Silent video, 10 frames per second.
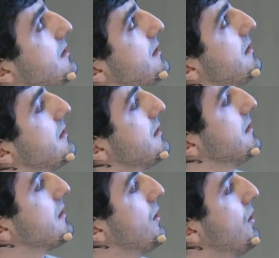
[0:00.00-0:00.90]
is
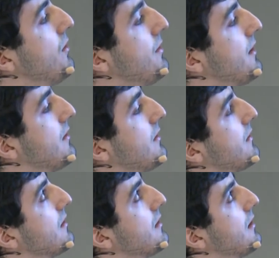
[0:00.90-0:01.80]
the code that
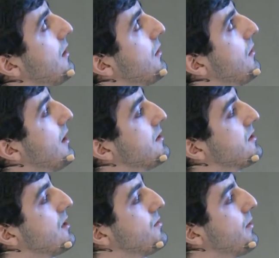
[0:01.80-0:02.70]
calculates
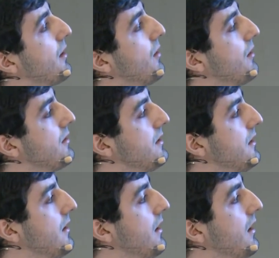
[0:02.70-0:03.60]
such priority.
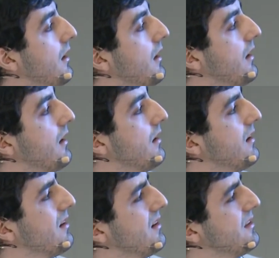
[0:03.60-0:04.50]

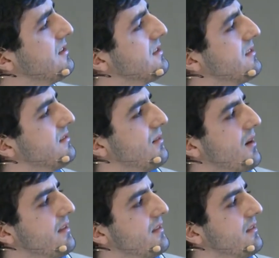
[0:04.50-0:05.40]
It is
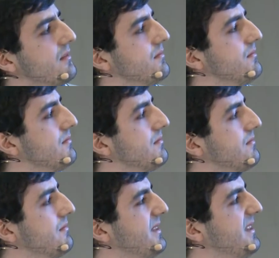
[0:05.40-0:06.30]
rather
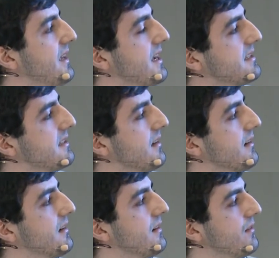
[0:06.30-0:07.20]

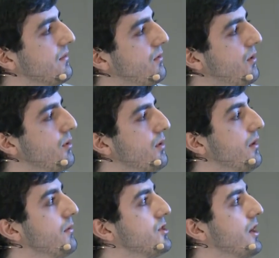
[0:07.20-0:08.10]
guessing
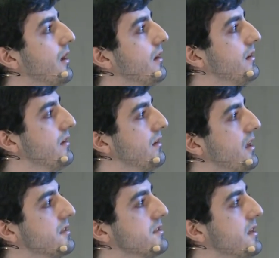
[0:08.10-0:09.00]
formula, which I
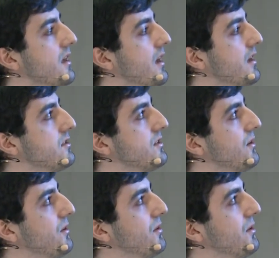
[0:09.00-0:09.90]
guessed.
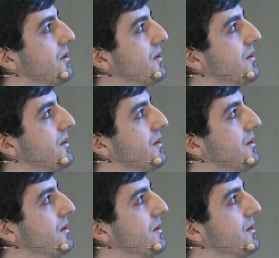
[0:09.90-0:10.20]
So